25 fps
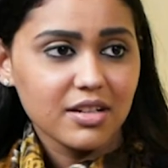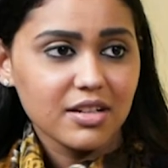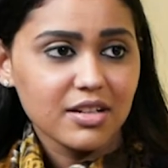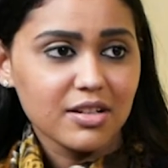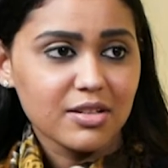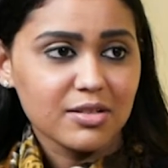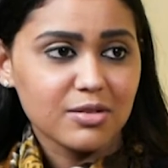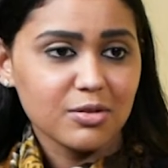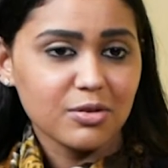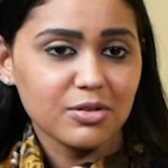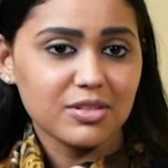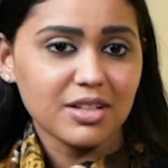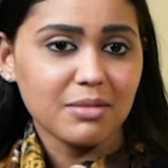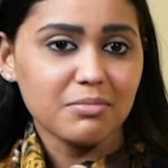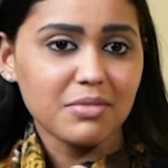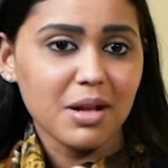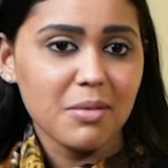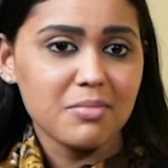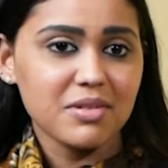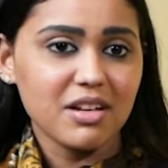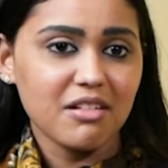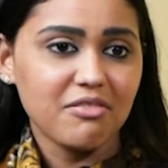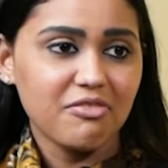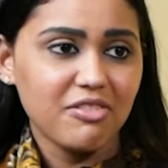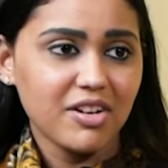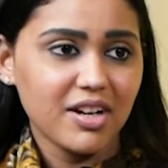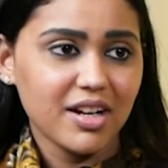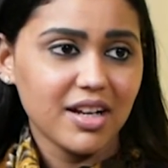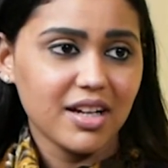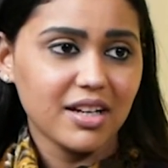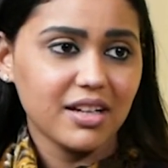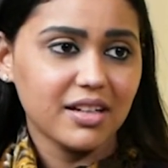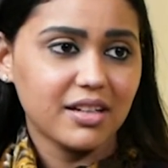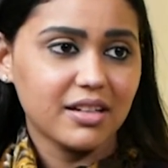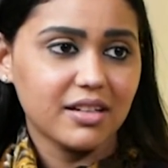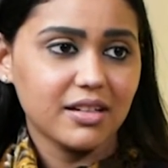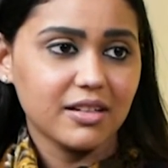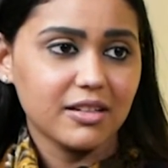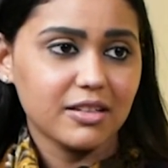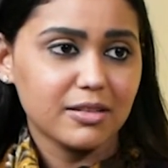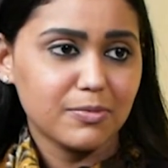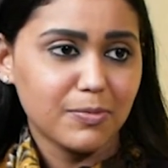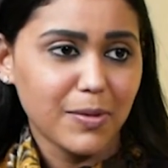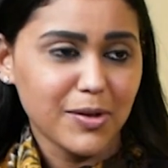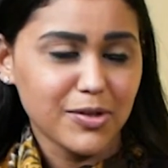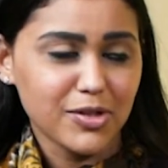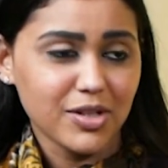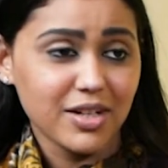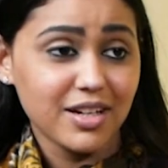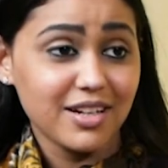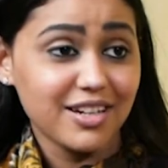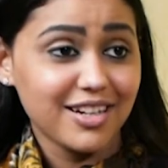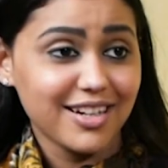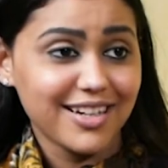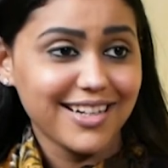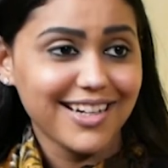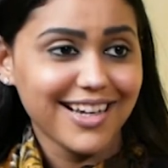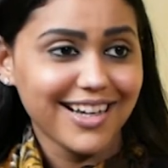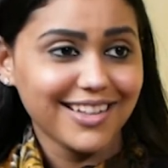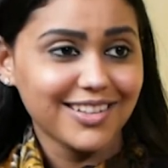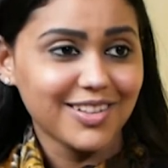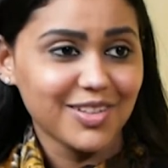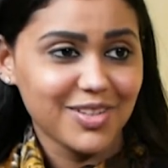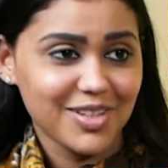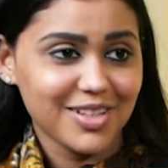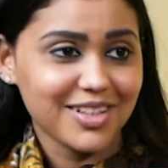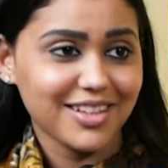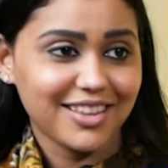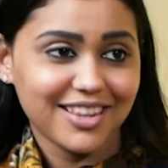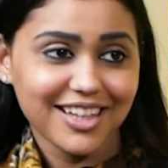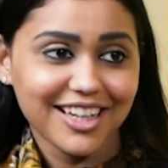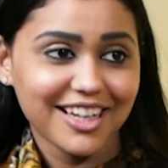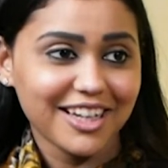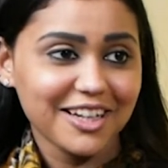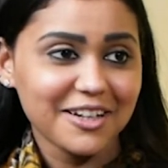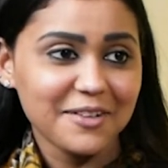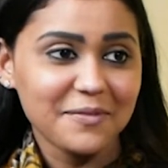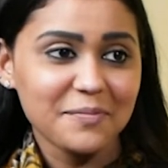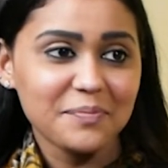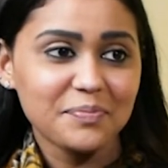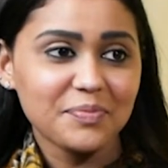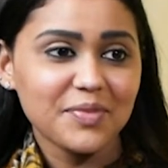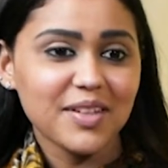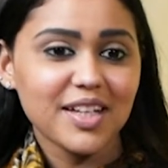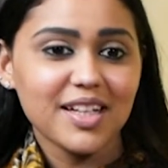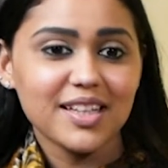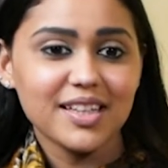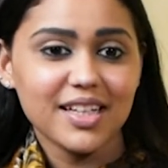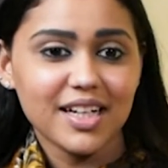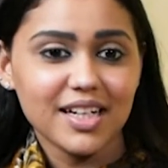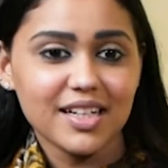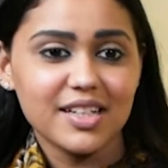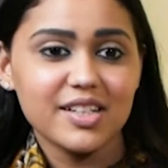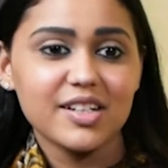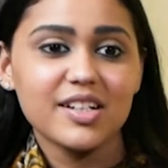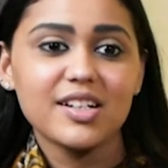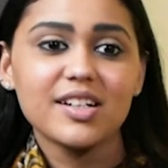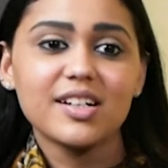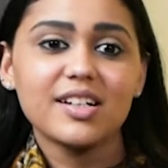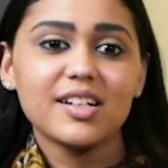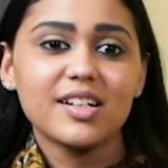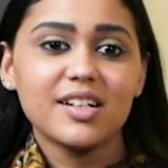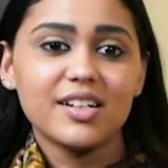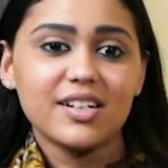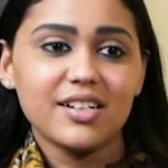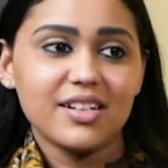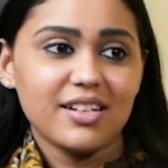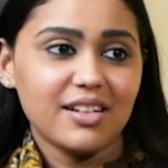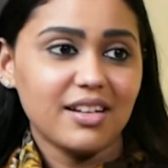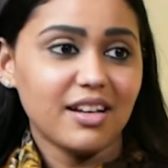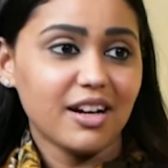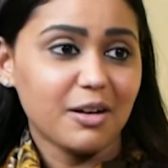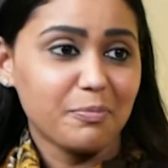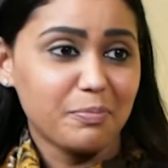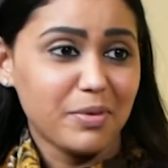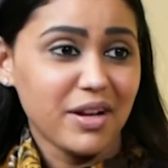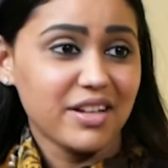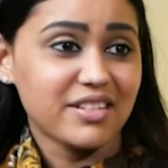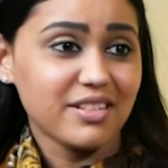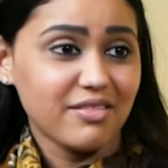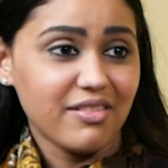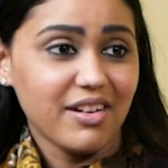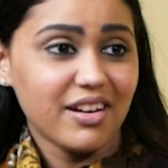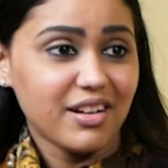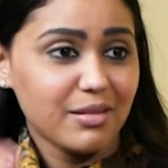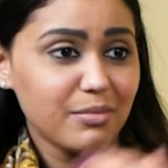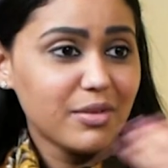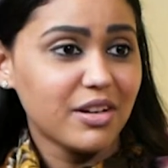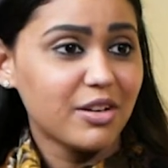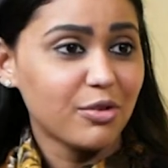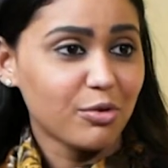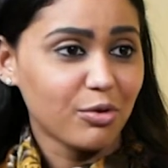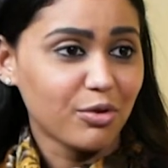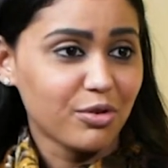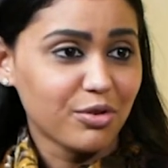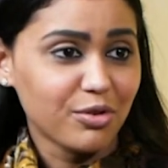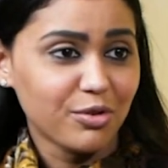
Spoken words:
So sometimes I feel like, especially in India, this is a thing that luck plays a very big role.